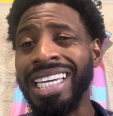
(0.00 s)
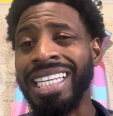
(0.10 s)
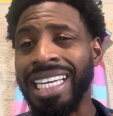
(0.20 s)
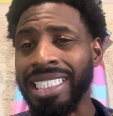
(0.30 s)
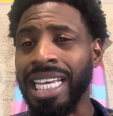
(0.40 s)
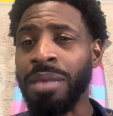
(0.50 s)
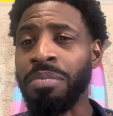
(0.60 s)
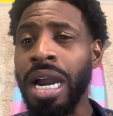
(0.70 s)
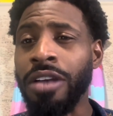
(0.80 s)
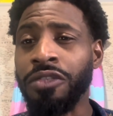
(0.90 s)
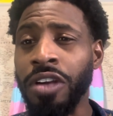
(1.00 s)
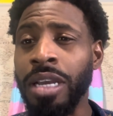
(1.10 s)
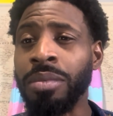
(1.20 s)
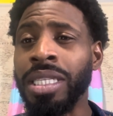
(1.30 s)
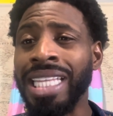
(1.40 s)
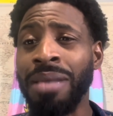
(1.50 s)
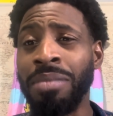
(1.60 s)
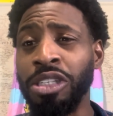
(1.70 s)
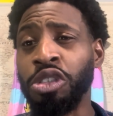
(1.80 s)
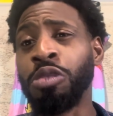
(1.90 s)
in that same mind frame that
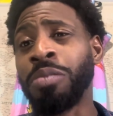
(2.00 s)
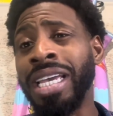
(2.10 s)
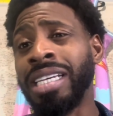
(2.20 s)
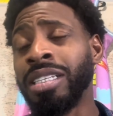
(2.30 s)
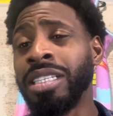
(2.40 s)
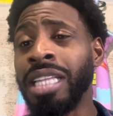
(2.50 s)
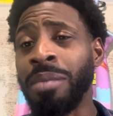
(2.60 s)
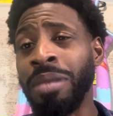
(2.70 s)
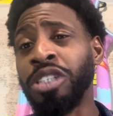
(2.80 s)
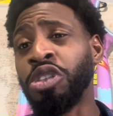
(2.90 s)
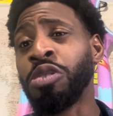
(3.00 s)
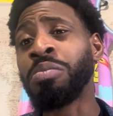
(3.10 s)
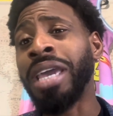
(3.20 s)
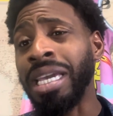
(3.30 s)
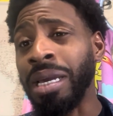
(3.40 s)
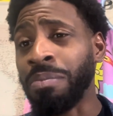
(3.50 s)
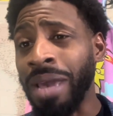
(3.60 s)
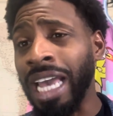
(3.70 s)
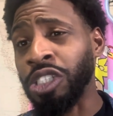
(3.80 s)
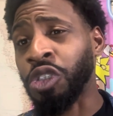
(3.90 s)
makes you make
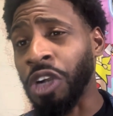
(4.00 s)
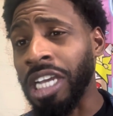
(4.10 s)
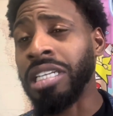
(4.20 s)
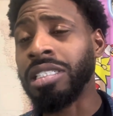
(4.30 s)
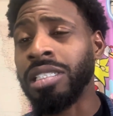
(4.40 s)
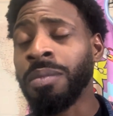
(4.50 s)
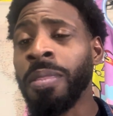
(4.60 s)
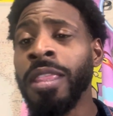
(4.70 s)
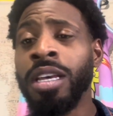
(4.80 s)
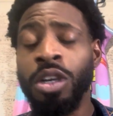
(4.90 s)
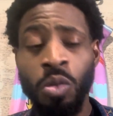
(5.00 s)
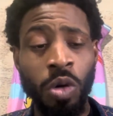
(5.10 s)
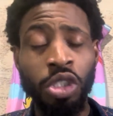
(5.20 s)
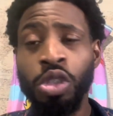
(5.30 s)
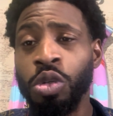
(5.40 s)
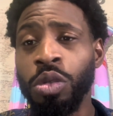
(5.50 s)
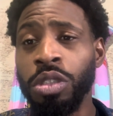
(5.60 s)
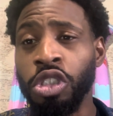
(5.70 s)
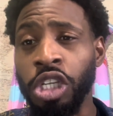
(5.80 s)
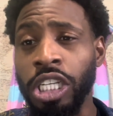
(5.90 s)
bad trades. Once you
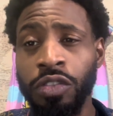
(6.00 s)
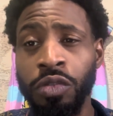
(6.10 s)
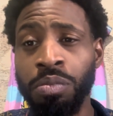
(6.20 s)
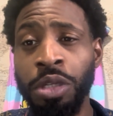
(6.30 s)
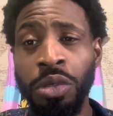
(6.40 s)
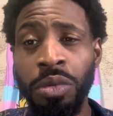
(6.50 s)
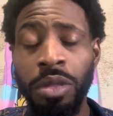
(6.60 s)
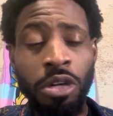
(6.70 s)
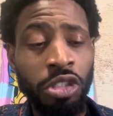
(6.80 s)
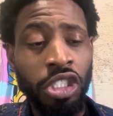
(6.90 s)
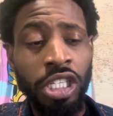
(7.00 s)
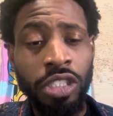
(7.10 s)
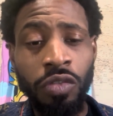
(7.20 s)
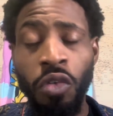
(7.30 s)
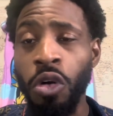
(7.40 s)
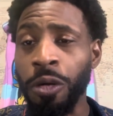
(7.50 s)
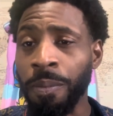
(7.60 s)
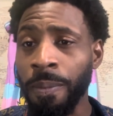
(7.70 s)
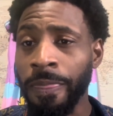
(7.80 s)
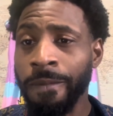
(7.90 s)
transform
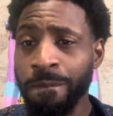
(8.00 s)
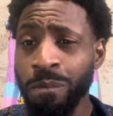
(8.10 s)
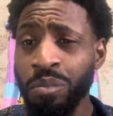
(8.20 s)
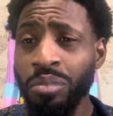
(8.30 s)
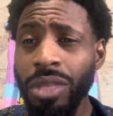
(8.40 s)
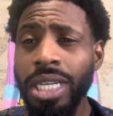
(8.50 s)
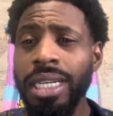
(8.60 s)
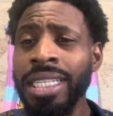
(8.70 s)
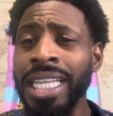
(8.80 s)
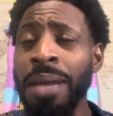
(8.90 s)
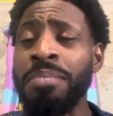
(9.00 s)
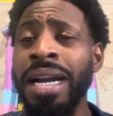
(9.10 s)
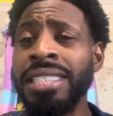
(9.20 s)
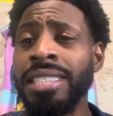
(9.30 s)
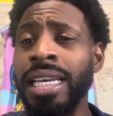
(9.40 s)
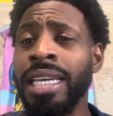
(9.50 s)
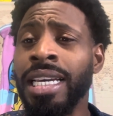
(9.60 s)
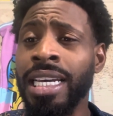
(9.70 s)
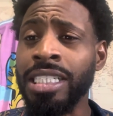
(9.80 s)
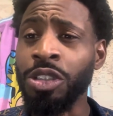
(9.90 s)
that mindset
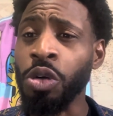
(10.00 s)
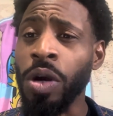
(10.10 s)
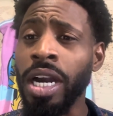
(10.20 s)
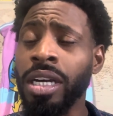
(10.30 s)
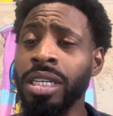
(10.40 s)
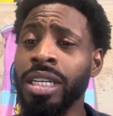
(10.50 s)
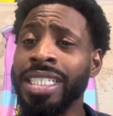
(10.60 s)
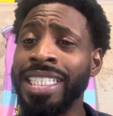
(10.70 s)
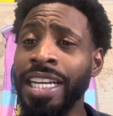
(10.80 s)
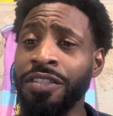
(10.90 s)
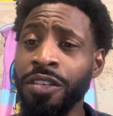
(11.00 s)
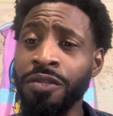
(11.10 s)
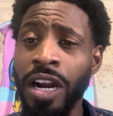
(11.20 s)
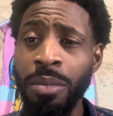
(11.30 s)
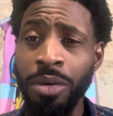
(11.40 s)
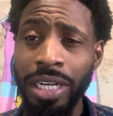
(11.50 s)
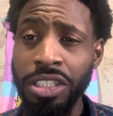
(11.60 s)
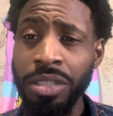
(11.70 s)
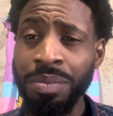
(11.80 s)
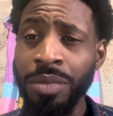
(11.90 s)
into a different
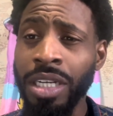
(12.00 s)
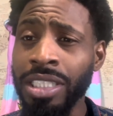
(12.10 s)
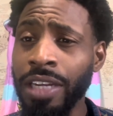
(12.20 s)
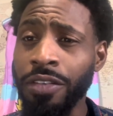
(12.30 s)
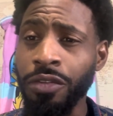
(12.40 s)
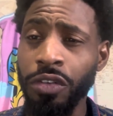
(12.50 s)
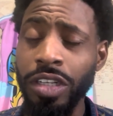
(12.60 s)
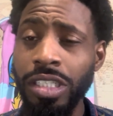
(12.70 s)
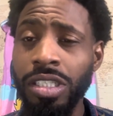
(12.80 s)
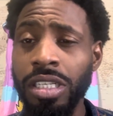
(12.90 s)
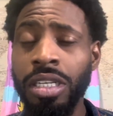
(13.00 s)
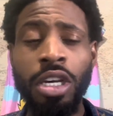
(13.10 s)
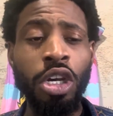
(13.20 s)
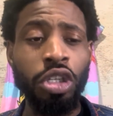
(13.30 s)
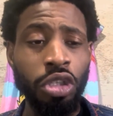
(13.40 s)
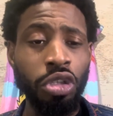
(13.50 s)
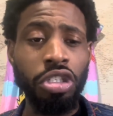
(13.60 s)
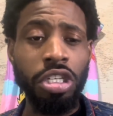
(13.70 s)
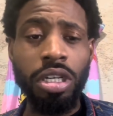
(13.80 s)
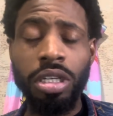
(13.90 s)
vibration, a different frequency, you
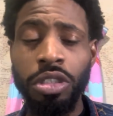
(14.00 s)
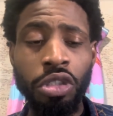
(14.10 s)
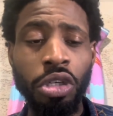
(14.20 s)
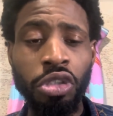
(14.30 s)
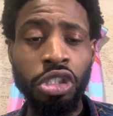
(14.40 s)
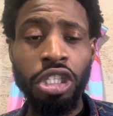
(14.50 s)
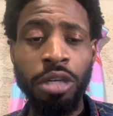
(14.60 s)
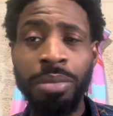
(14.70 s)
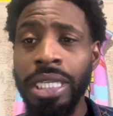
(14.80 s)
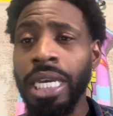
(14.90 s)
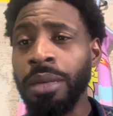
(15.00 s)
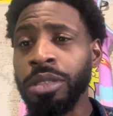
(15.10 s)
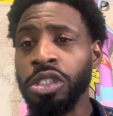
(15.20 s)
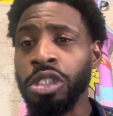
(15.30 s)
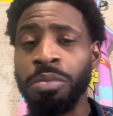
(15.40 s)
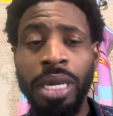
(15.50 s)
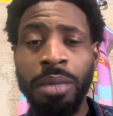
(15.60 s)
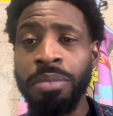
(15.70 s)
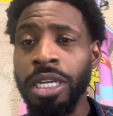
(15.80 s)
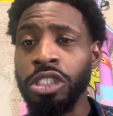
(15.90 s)
should be able to
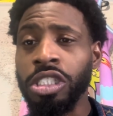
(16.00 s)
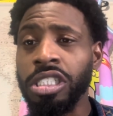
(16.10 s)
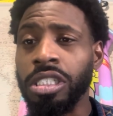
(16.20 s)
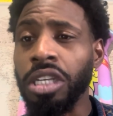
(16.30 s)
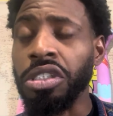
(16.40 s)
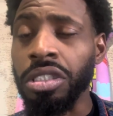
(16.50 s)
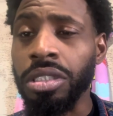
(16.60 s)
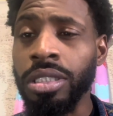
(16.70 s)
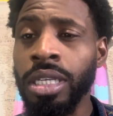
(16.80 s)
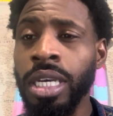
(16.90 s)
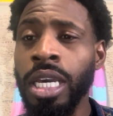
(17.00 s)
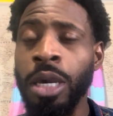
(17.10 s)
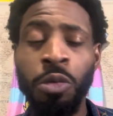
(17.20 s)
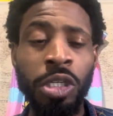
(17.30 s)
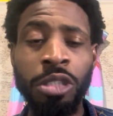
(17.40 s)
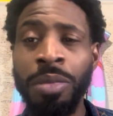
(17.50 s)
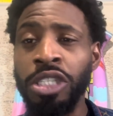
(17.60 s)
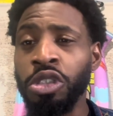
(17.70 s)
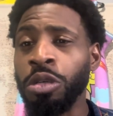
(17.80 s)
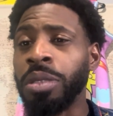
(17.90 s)
make better decisions, which
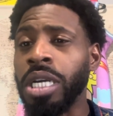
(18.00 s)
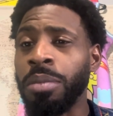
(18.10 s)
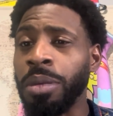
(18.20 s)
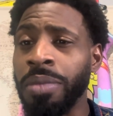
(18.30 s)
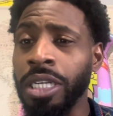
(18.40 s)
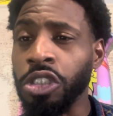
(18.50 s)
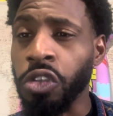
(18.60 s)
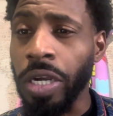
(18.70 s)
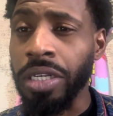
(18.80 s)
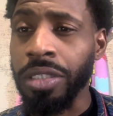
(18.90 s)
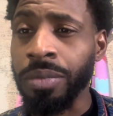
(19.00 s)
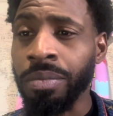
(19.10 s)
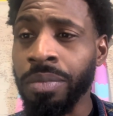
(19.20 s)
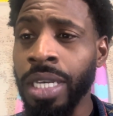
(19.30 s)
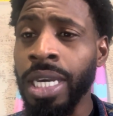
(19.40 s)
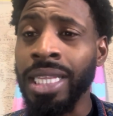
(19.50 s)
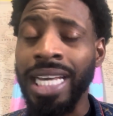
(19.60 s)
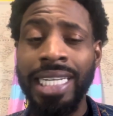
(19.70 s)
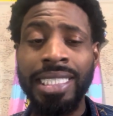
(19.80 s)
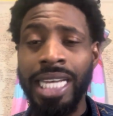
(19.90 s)
makes you become a better trader. A
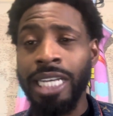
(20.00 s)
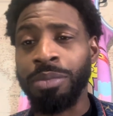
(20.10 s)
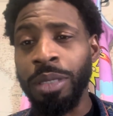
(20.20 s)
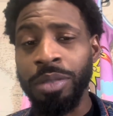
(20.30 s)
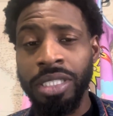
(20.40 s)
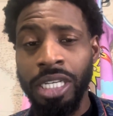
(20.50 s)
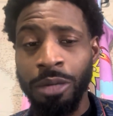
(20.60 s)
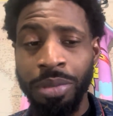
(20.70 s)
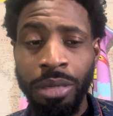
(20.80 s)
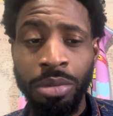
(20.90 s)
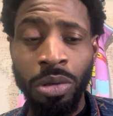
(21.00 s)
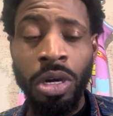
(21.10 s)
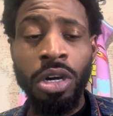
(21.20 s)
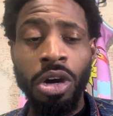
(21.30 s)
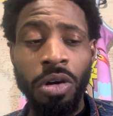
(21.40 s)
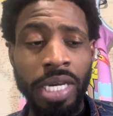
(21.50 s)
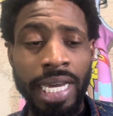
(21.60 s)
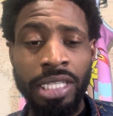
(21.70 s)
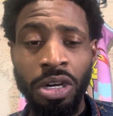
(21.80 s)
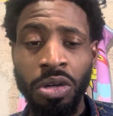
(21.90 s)
lot of times people tell people,
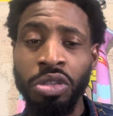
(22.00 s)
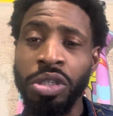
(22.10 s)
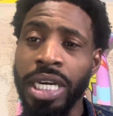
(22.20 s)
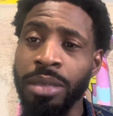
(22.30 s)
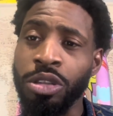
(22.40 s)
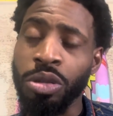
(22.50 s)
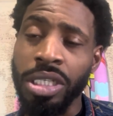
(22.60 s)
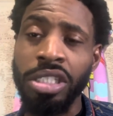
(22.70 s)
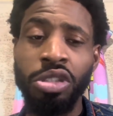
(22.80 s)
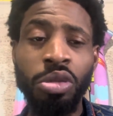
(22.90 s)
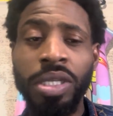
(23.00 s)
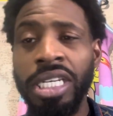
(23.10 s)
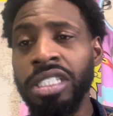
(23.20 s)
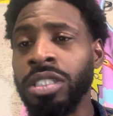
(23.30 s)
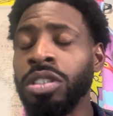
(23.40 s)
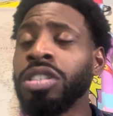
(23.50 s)
okay, no, you got to do this